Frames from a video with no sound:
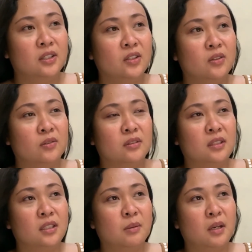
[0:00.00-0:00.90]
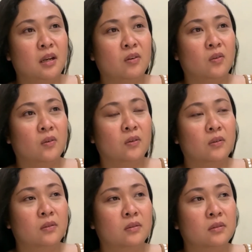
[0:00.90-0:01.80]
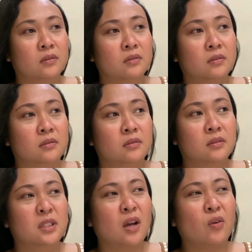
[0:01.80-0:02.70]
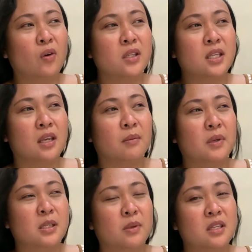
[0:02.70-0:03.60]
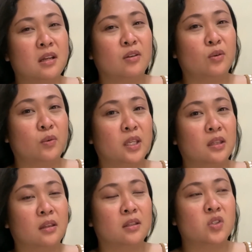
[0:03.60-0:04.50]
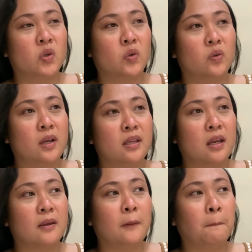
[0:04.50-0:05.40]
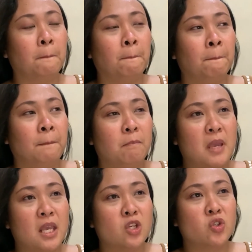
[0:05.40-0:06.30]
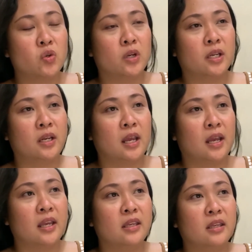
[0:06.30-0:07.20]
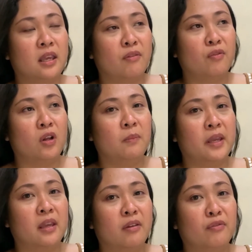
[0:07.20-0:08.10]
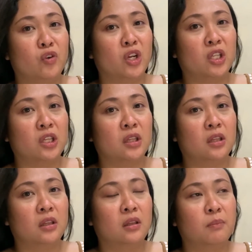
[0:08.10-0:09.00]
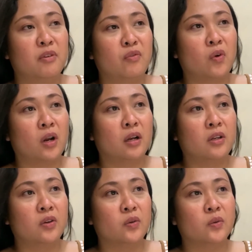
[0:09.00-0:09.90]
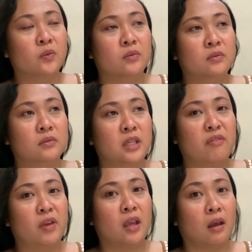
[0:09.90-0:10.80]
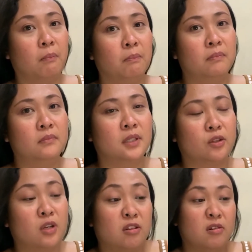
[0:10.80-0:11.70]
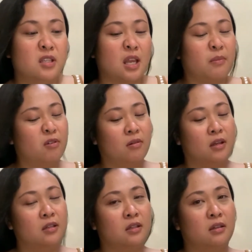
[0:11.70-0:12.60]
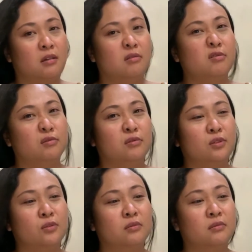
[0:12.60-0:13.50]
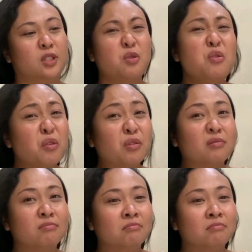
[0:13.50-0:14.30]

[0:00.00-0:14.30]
you know, hindi naman ako, hindi ako kasi basa-basa nagko-quit. So, I make sure na I give all my effort before, you know, giving up. Katulad nung nasabi ko kanina. So, siguro